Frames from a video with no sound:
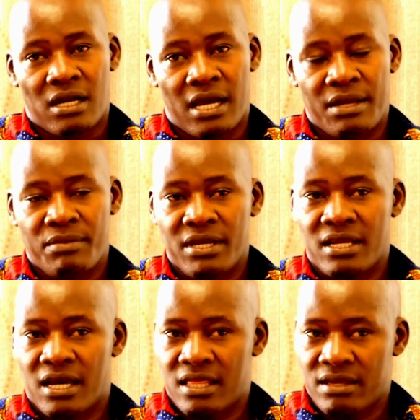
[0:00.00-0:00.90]
and
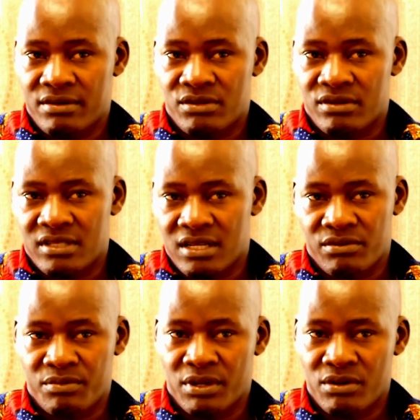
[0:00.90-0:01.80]
many other reasons that
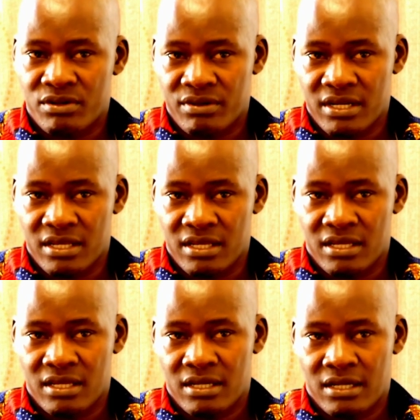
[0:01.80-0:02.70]
we may not
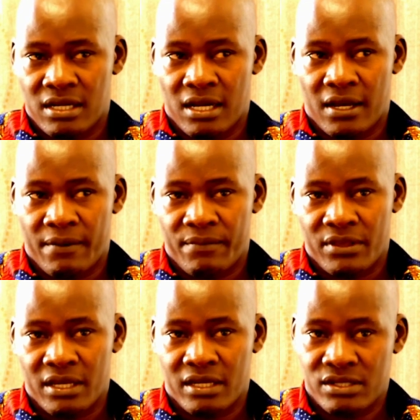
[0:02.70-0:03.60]
really
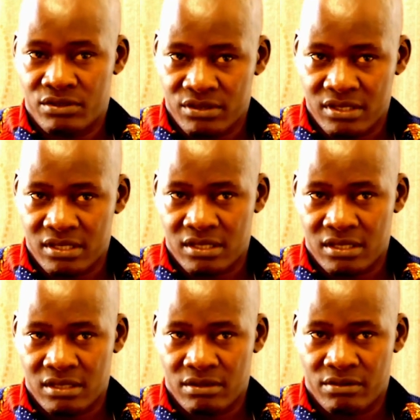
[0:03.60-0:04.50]

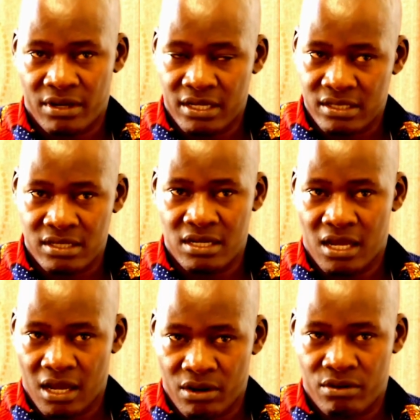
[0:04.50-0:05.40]
exhaust right
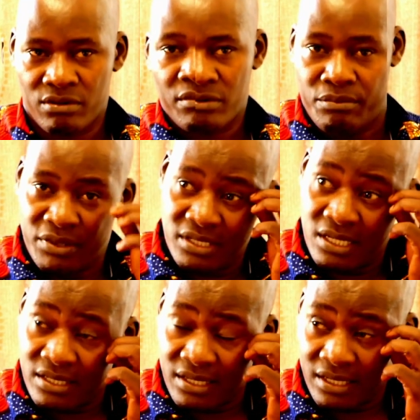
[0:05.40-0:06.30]
now.
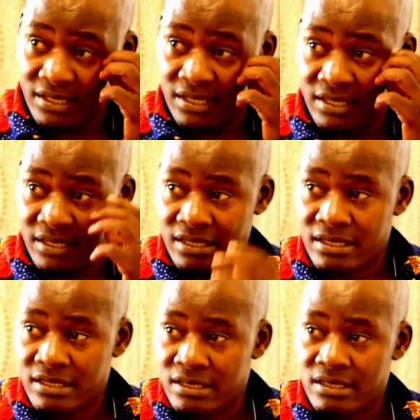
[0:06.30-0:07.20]
Business
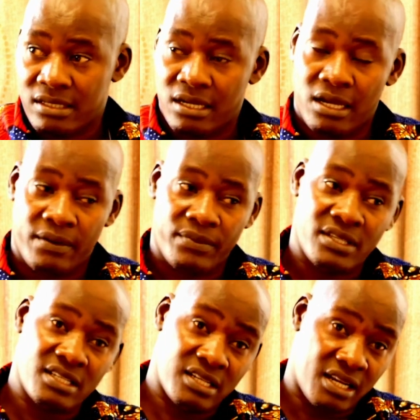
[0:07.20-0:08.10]
success,
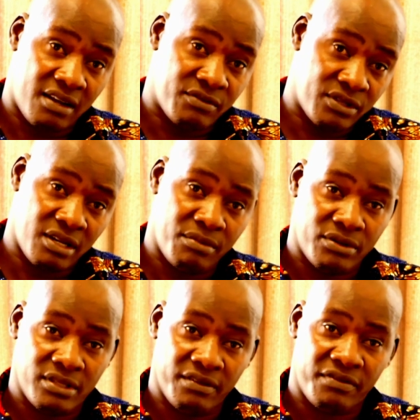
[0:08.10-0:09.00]
just like I've talked
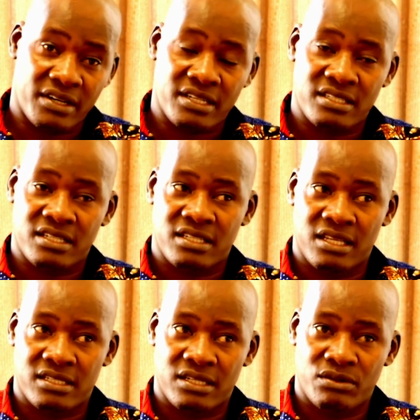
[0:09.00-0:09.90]
about the factors
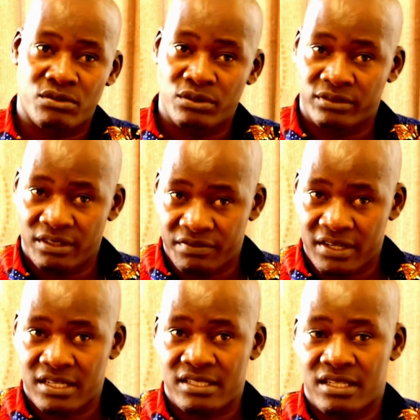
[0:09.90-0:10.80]
those three
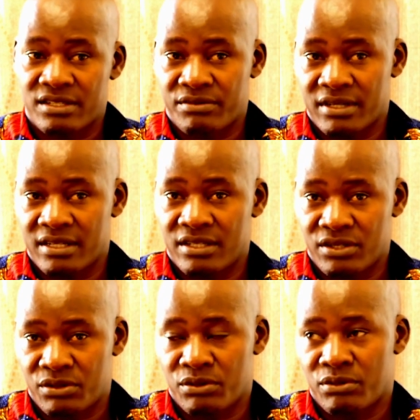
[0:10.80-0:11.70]
factors that really
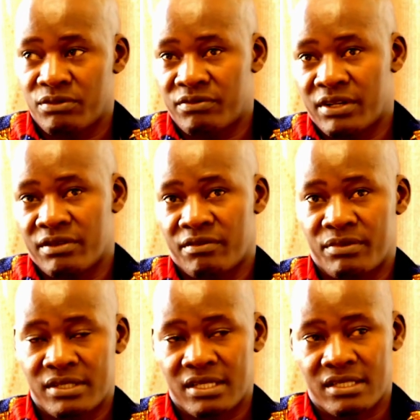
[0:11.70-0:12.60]
lead to failure of
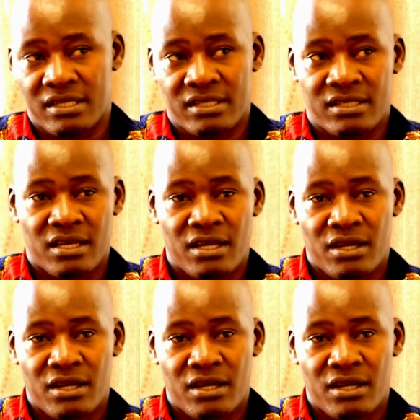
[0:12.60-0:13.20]
businesses,